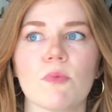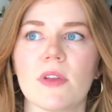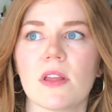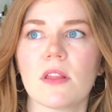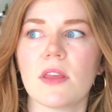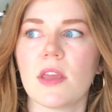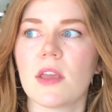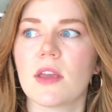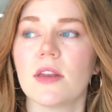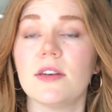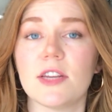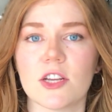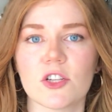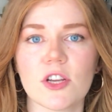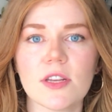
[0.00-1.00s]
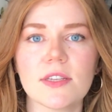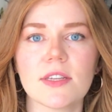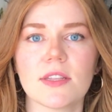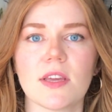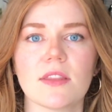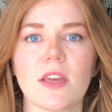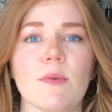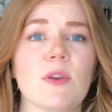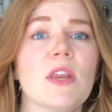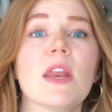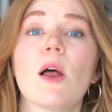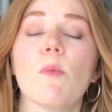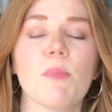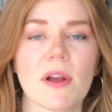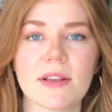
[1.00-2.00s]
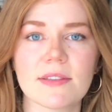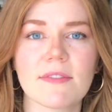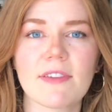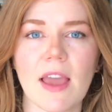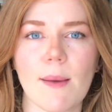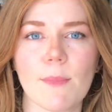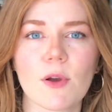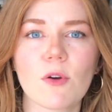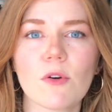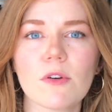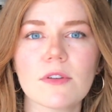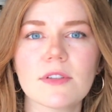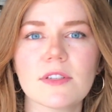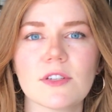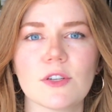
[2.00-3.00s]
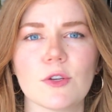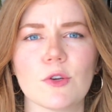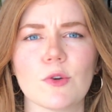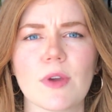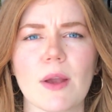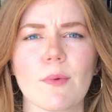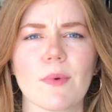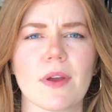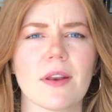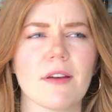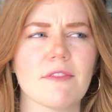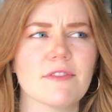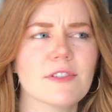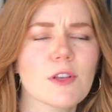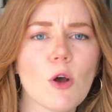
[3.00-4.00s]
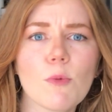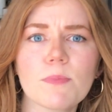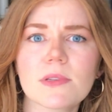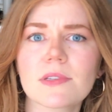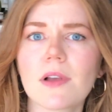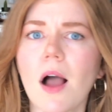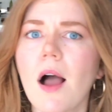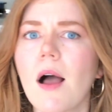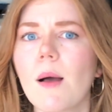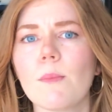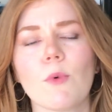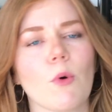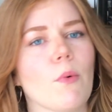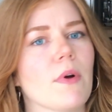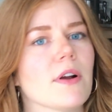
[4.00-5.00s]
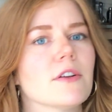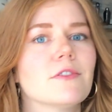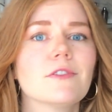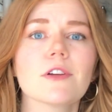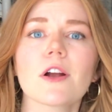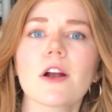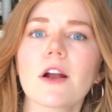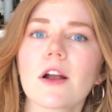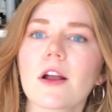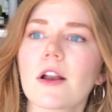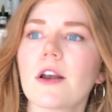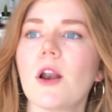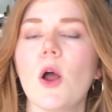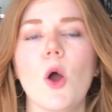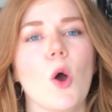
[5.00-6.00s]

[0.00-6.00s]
really conditioned to think that you need abrasive chemicals to get rid of soap scum or dirt